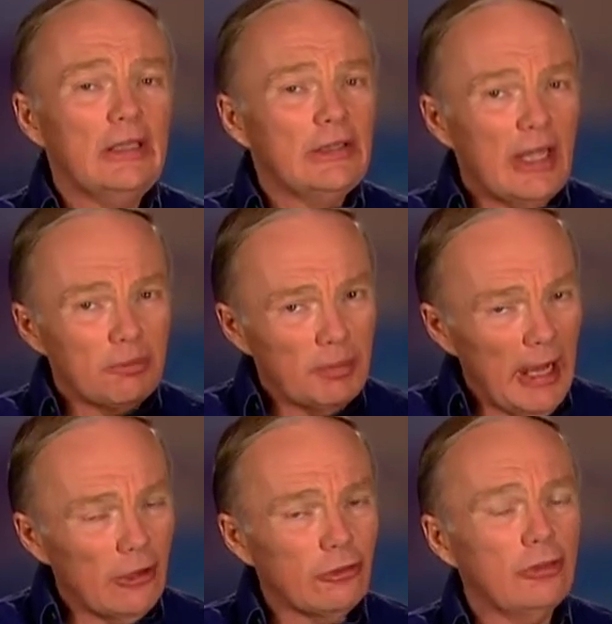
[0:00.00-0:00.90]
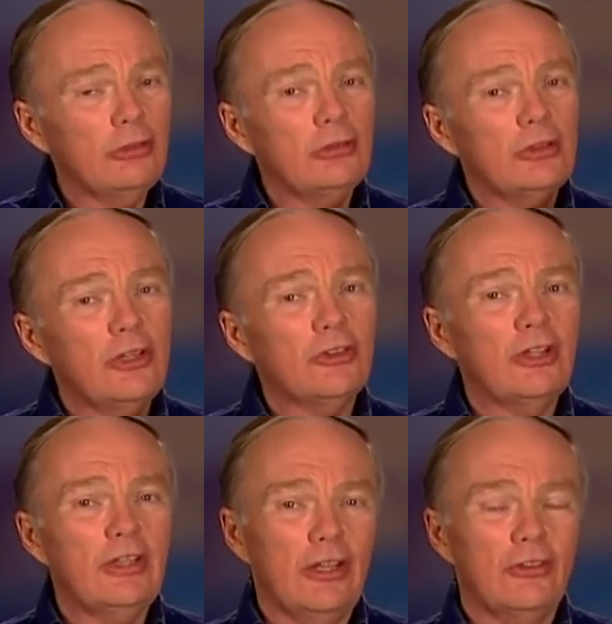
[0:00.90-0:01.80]
that passion is
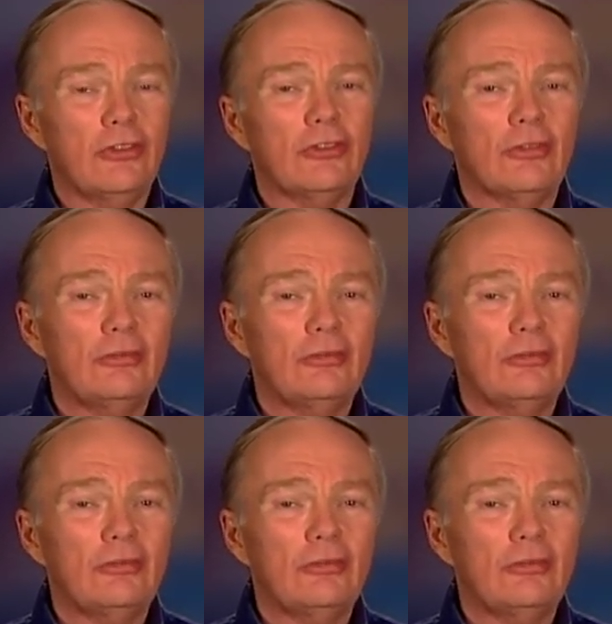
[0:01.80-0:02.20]
contagious.